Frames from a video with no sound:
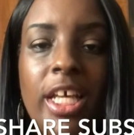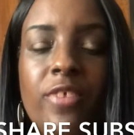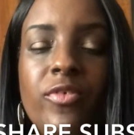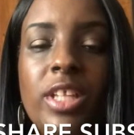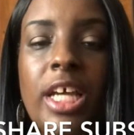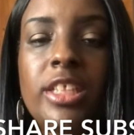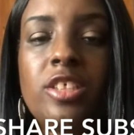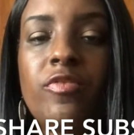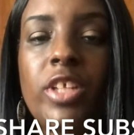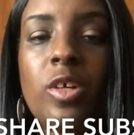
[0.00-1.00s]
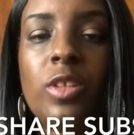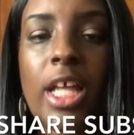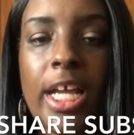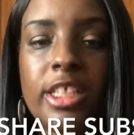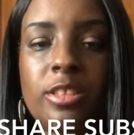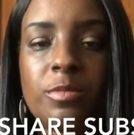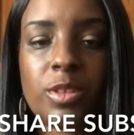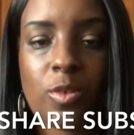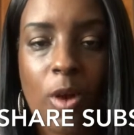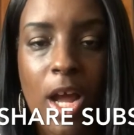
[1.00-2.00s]
And if you like this video, like,
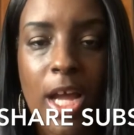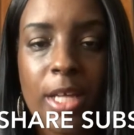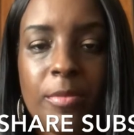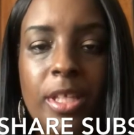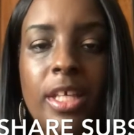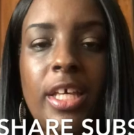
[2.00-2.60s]
subscribe,